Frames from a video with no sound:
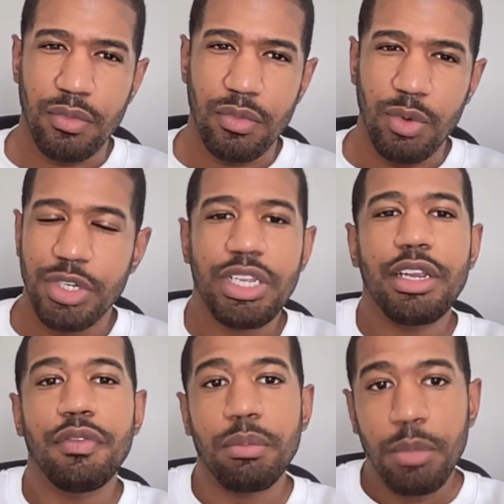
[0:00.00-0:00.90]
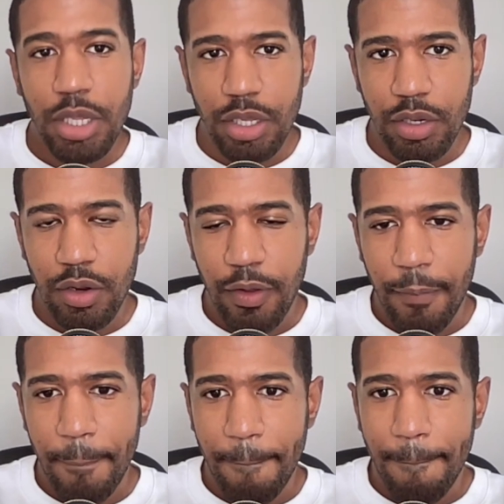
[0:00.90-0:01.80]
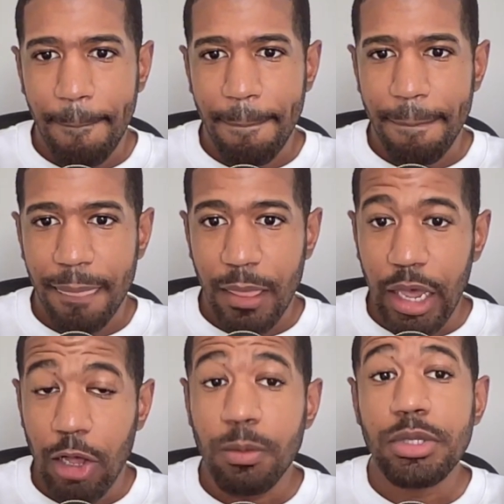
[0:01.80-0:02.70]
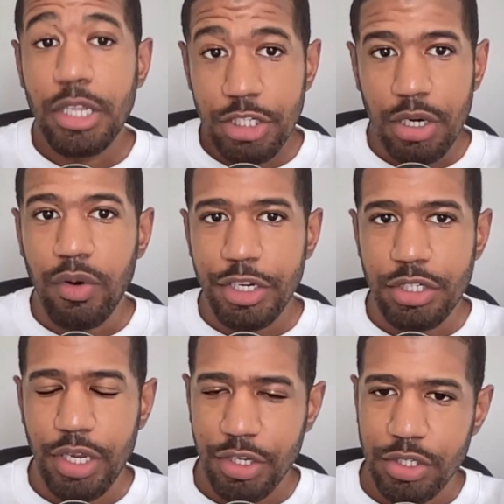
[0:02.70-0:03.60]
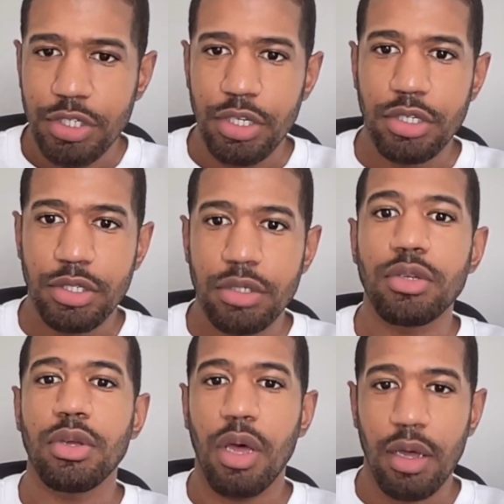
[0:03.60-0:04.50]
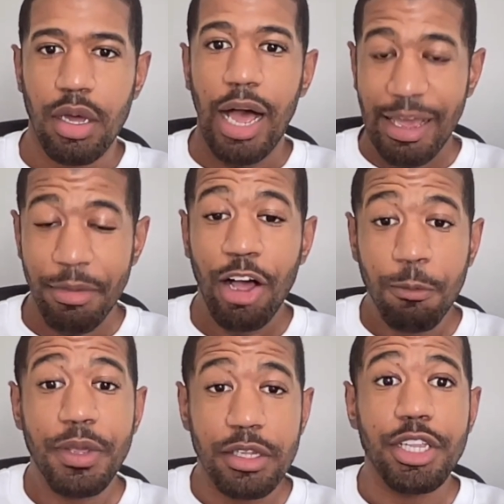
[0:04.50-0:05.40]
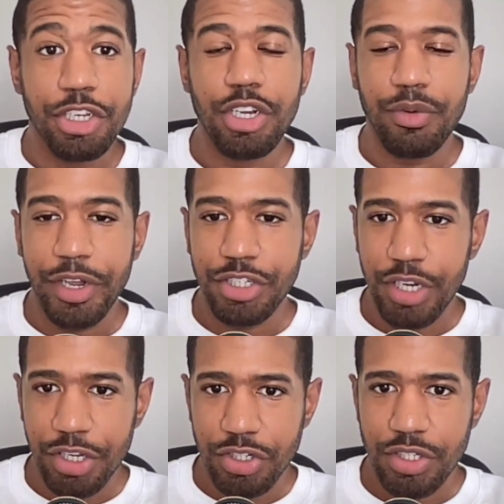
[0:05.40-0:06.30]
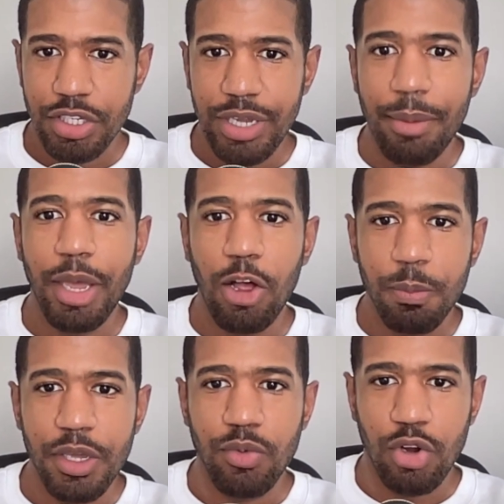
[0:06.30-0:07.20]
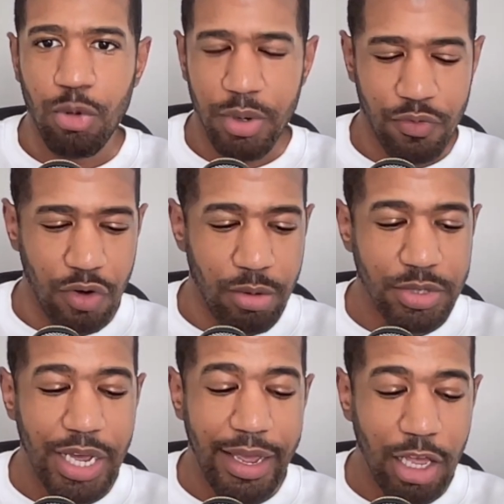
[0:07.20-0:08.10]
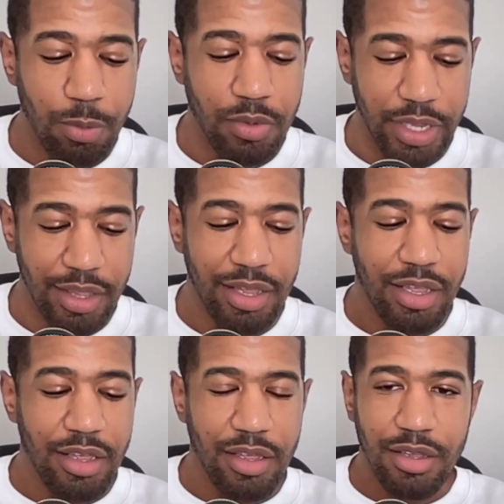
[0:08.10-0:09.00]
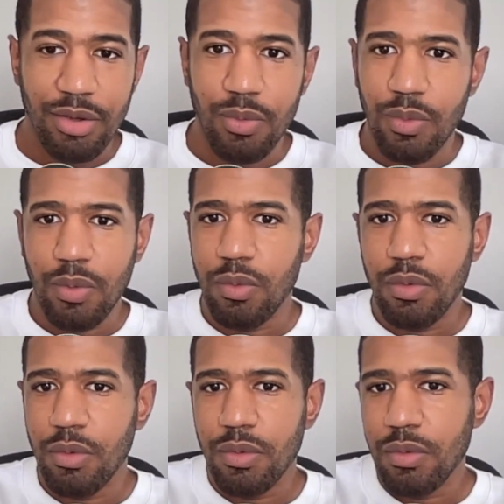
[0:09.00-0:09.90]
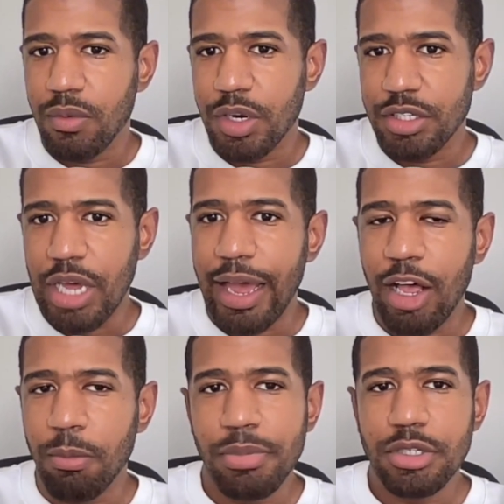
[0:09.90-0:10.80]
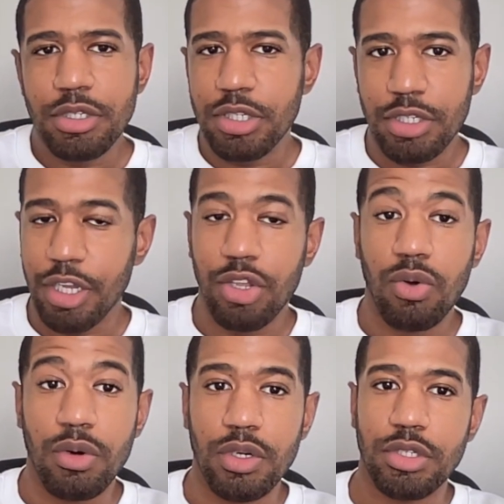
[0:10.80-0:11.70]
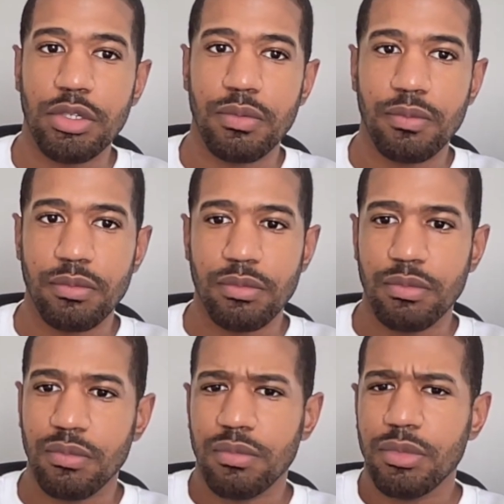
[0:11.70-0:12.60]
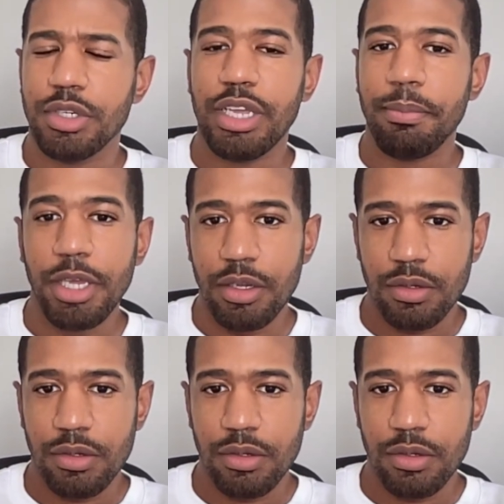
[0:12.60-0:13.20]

What does that even mean? I help lead generation agencies. I'm helping lead generation agencies. I'm helping recruitment firms. I help, like, what is I help businesses like yours? What does that mean?